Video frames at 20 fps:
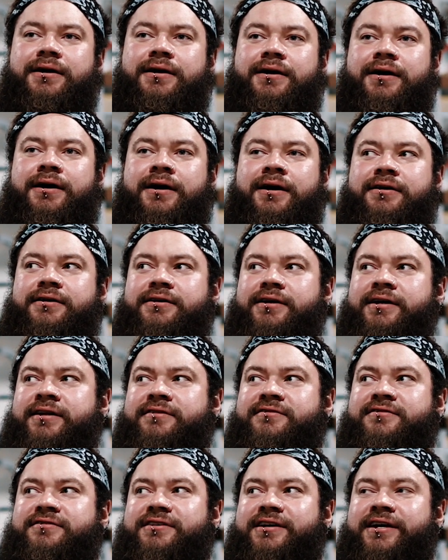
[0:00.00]
And
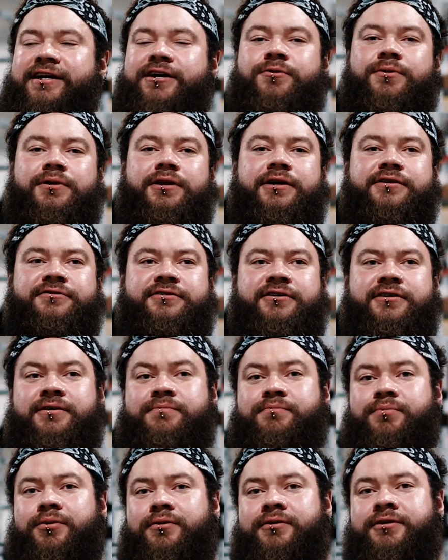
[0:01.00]
it's equally as
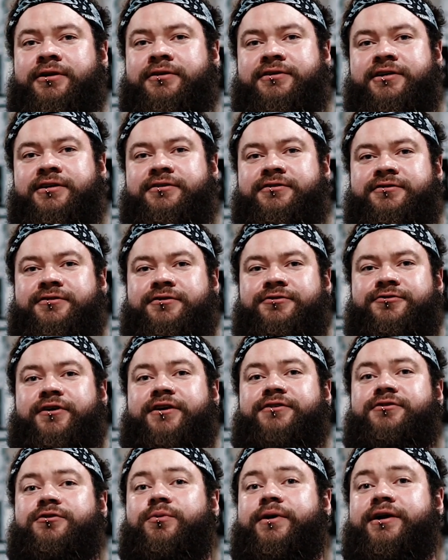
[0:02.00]
important as it is to
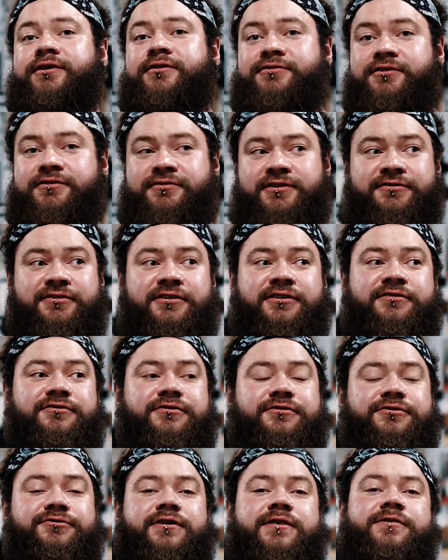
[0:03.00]
train your weaknesses as it is
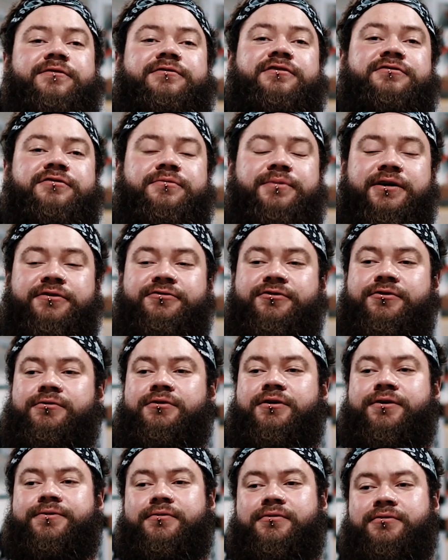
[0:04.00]
your strengths. There's a big school
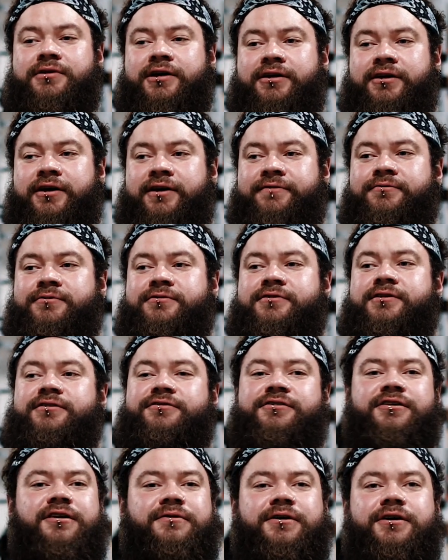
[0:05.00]
of thought there that everyone thinks,
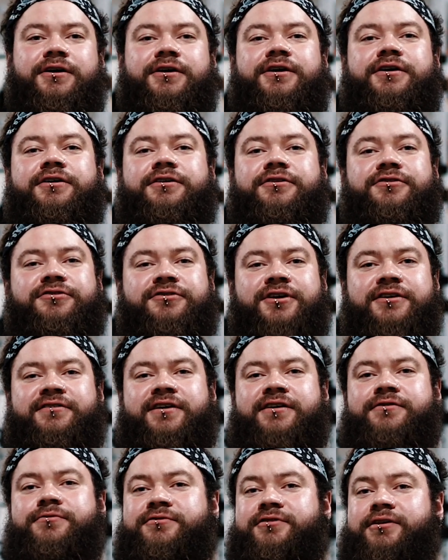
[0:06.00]
you just
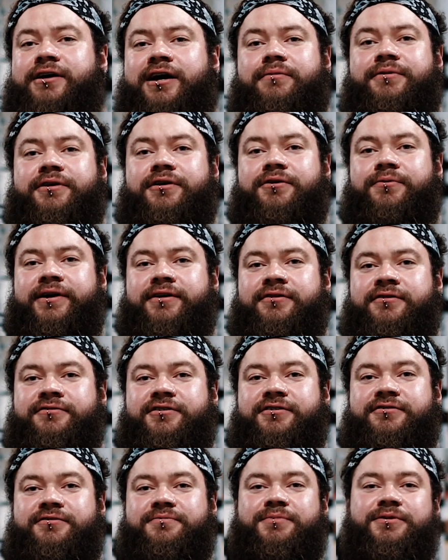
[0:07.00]
continuously hammer your
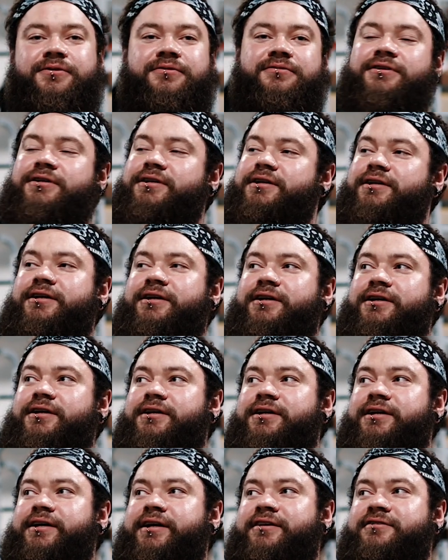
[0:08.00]
weaknesses, but
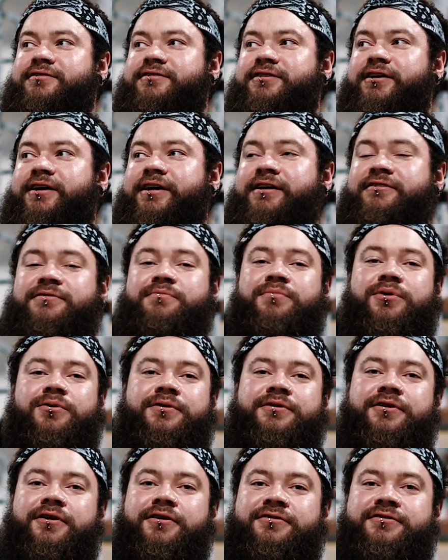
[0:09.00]
it's
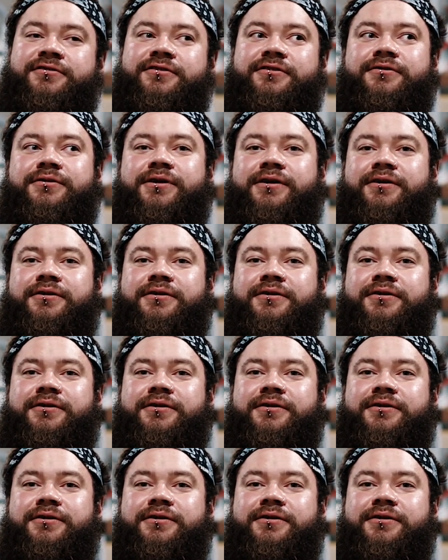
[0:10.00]
important not to